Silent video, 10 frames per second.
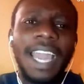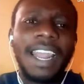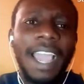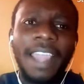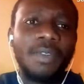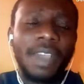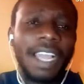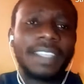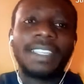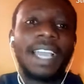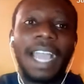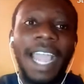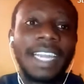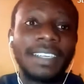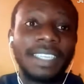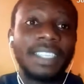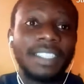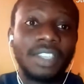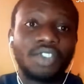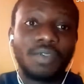and I look at it that I really need